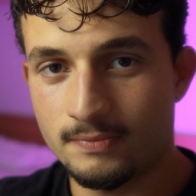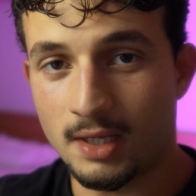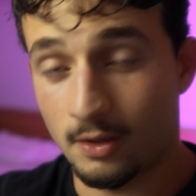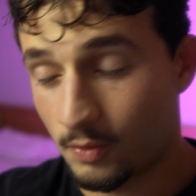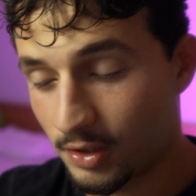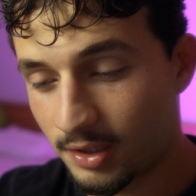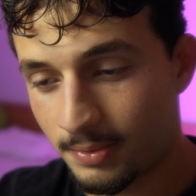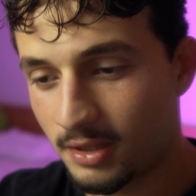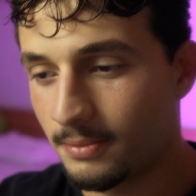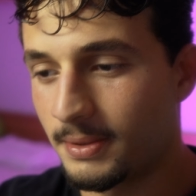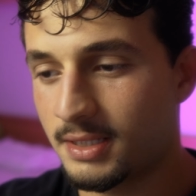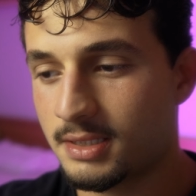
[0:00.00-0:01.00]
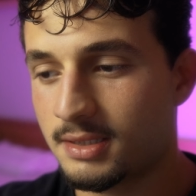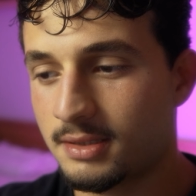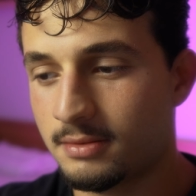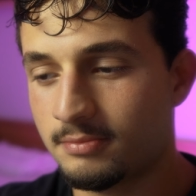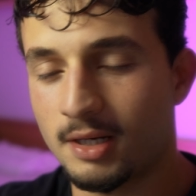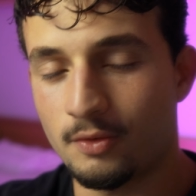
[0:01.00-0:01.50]
I want to be the best.
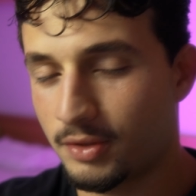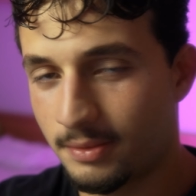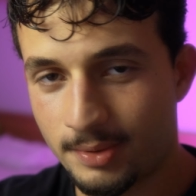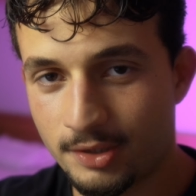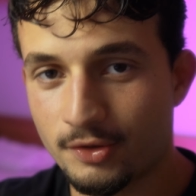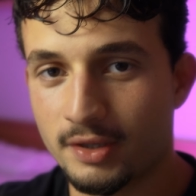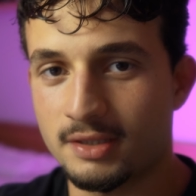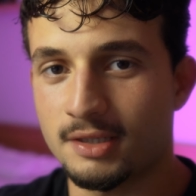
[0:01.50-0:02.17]
I want to be great.